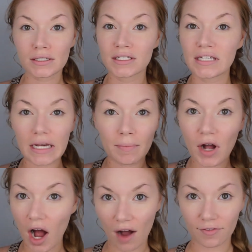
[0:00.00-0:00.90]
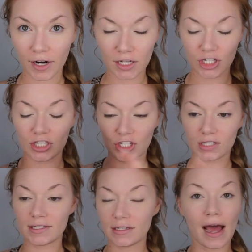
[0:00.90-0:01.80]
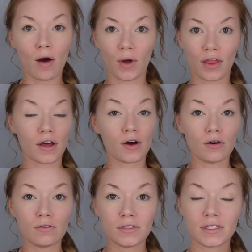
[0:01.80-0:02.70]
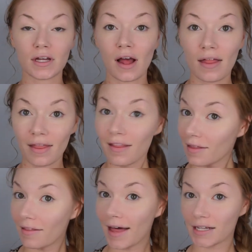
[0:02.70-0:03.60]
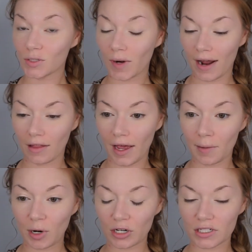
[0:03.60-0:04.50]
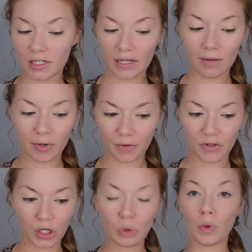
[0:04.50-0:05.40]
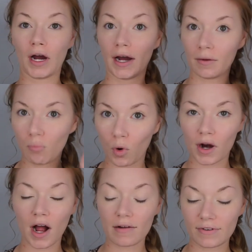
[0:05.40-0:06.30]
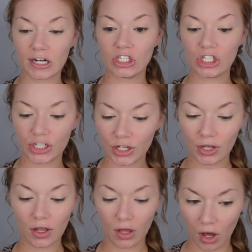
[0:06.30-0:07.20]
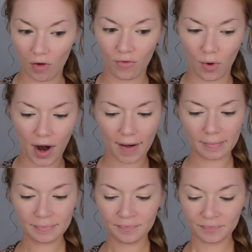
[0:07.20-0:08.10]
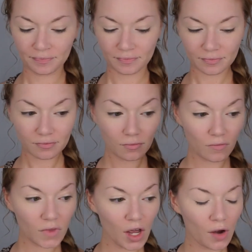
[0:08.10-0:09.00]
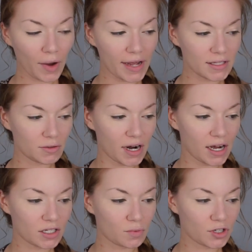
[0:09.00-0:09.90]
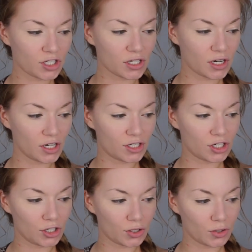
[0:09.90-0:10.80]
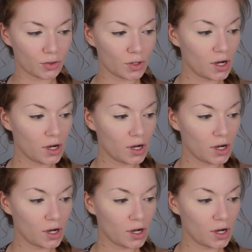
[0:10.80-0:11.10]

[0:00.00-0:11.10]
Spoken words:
deep coverage. It's just not one of those. That's what I like personally, but if you want more coverage, go for it. Okay, so next we're just gonna do